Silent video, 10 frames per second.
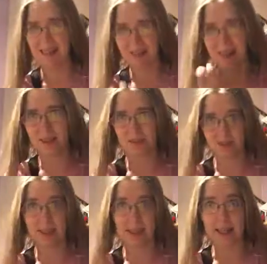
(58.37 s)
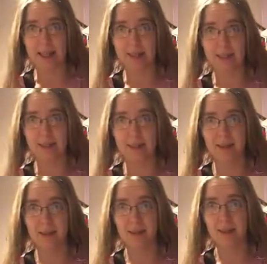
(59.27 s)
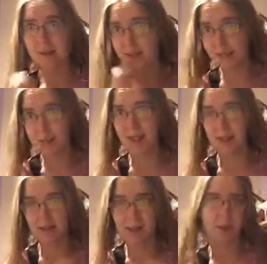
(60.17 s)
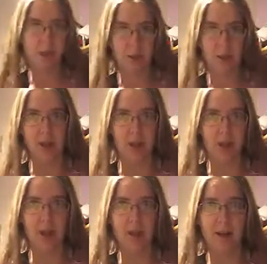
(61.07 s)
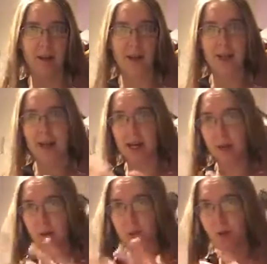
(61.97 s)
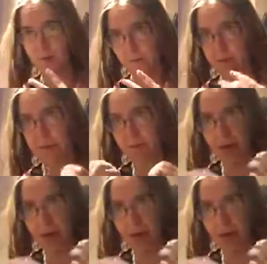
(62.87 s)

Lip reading: to self-regulate. Stimming is involuntary. The actual movements and